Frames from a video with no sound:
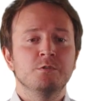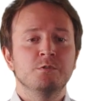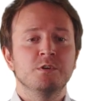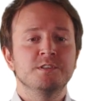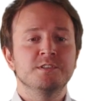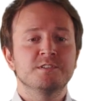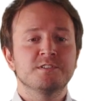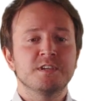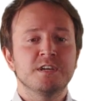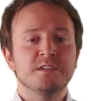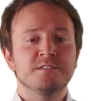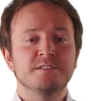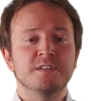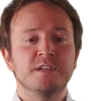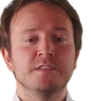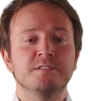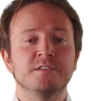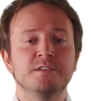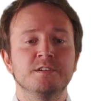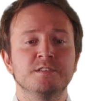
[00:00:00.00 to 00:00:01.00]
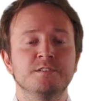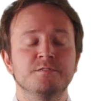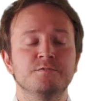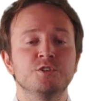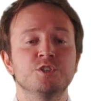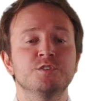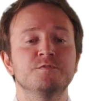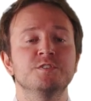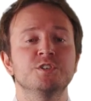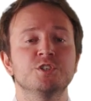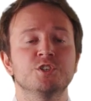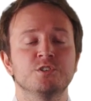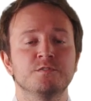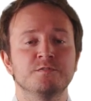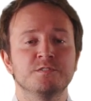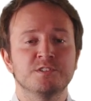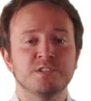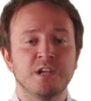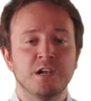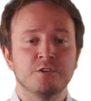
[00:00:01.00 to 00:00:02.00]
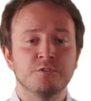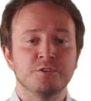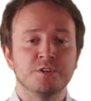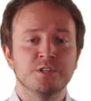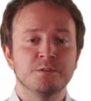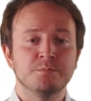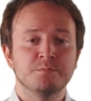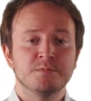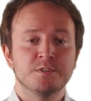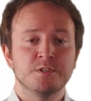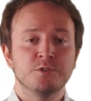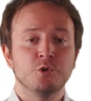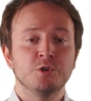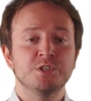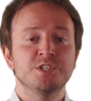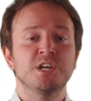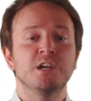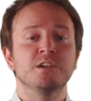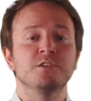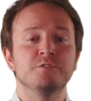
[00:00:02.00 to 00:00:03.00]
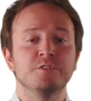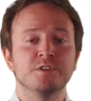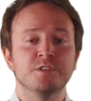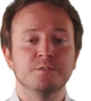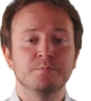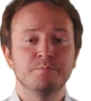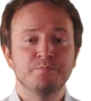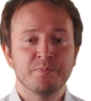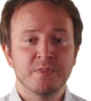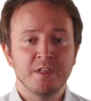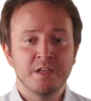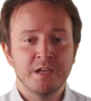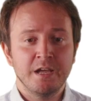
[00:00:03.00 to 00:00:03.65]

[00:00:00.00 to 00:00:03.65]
We'll discuss then the first version of this algorithm, the Deutsch algorithm,